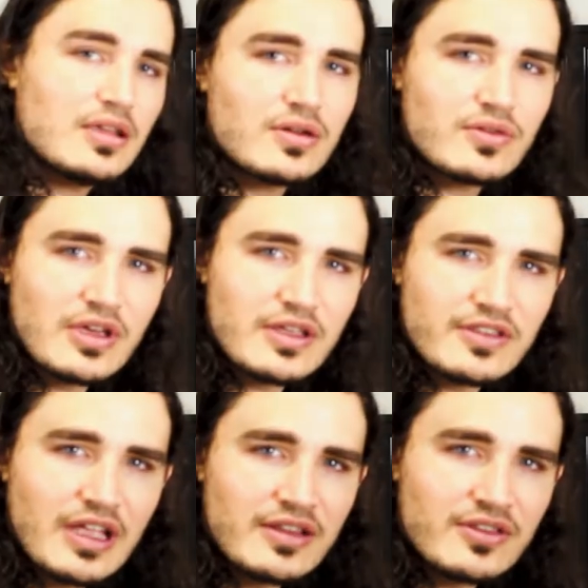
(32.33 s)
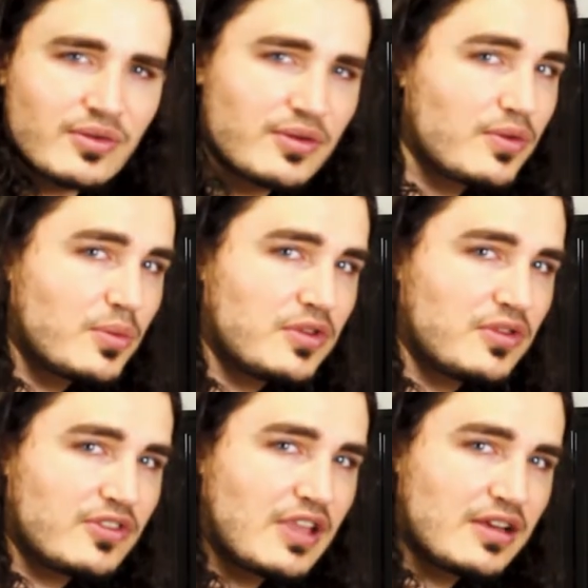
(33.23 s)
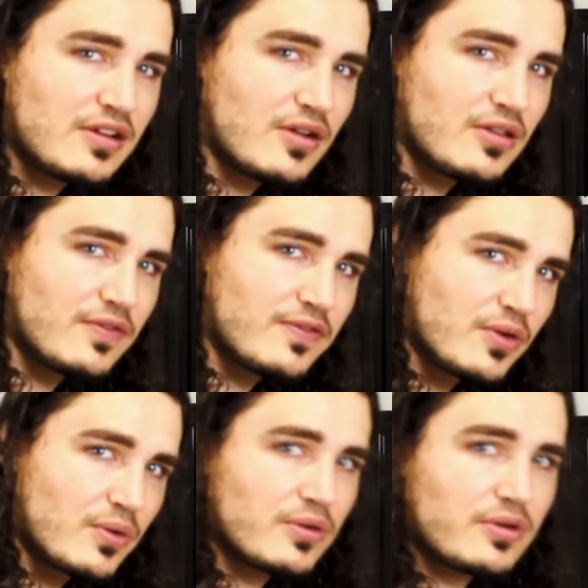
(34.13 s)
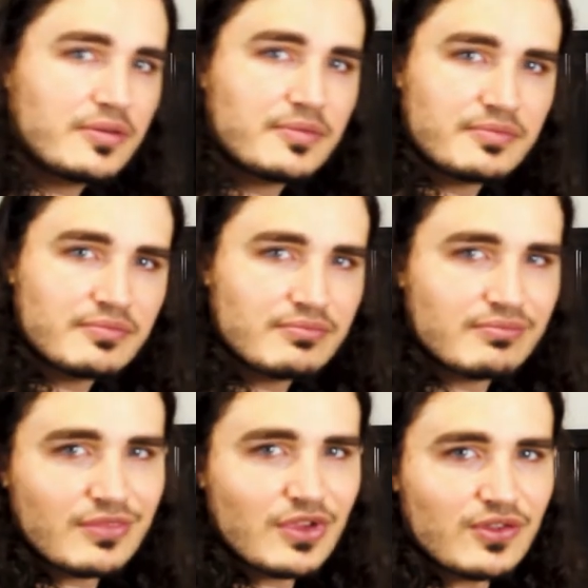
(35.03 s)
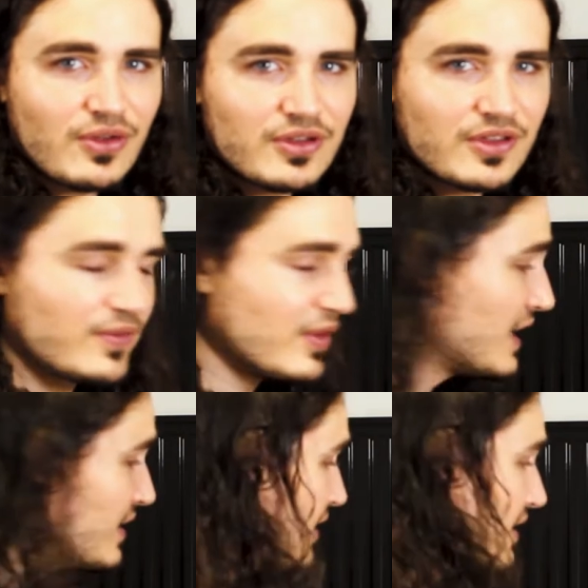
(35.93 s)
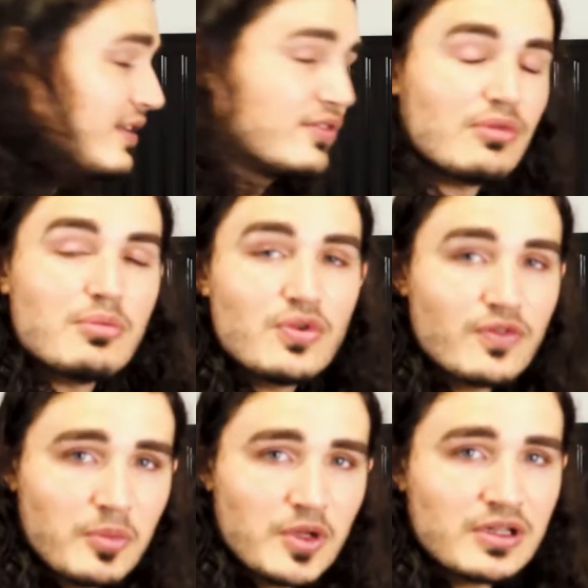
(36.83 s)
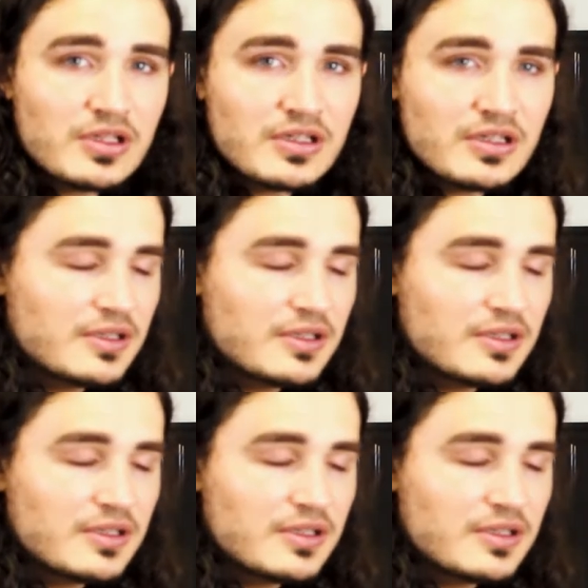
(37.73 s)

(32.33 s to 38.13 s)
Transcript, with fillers: It also has stands, so if you want to stand it on the floor, you sort it for that, and that's removable.